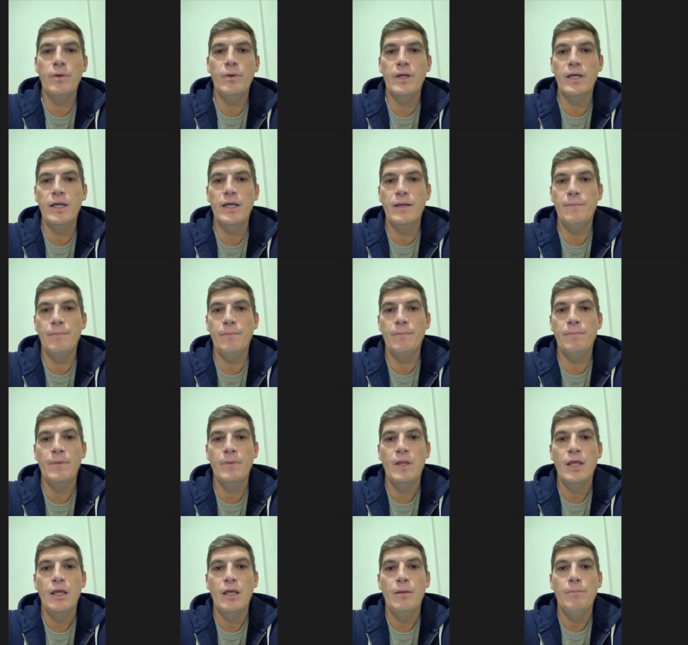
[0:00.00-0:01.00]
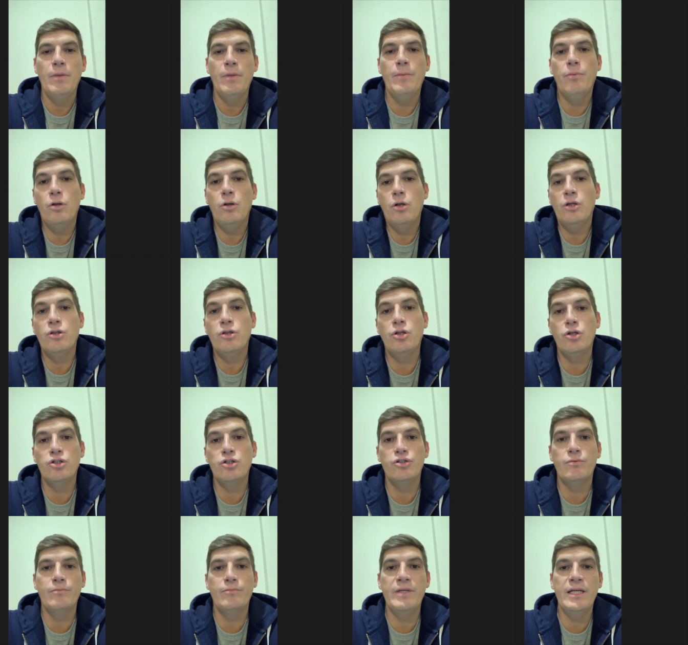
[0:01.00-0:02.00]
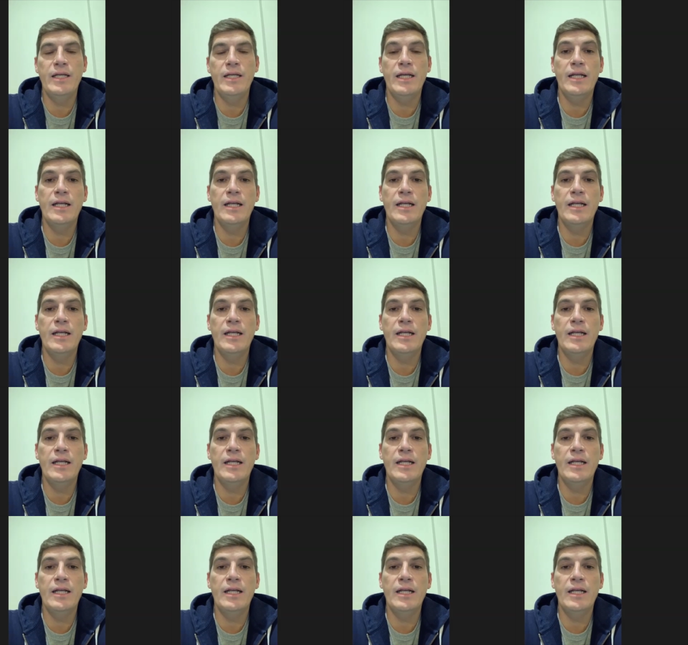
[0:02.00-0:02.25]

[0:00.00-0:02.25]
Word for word: um, people trust me.